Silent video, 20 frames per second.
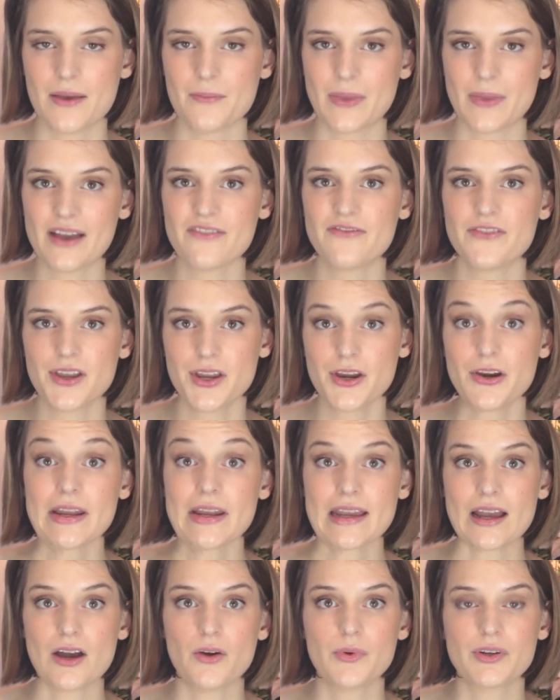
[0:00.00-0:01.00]
By
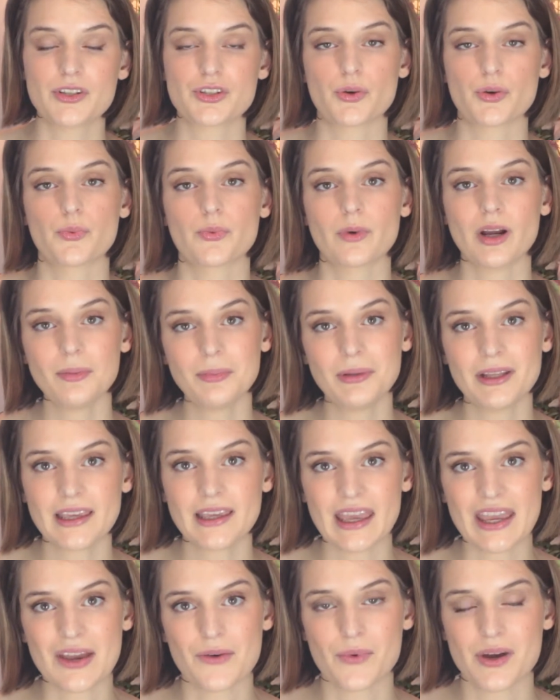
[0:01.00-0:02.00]
figuring out what to
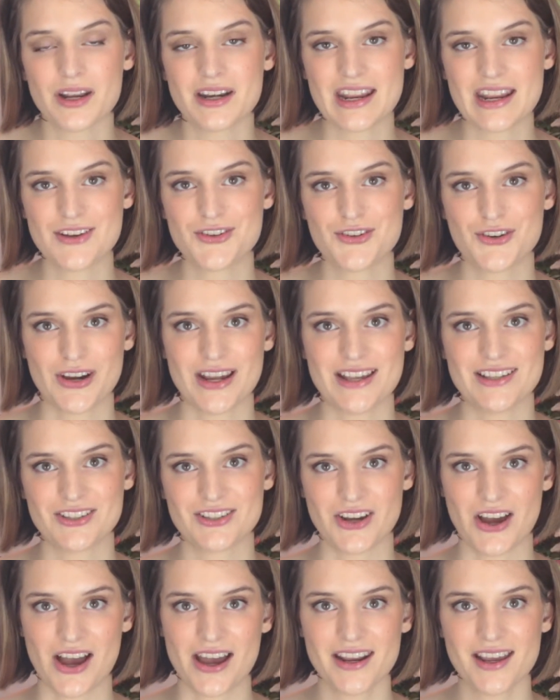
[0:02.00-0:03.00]
replicate what nature has
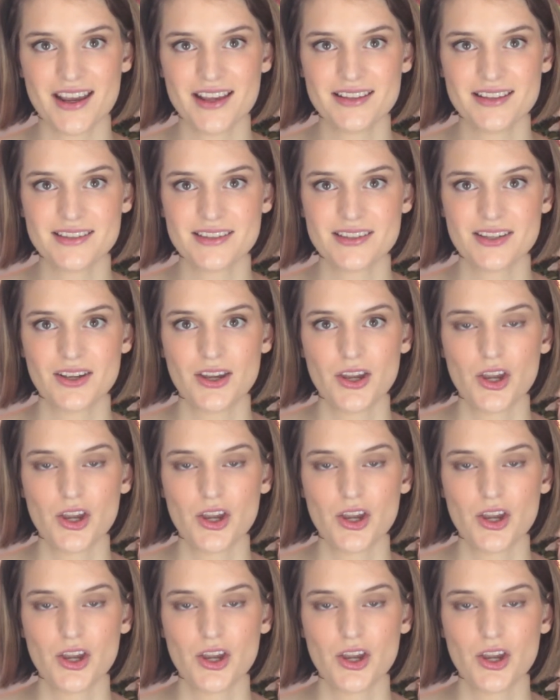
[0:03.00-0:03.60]
taught us,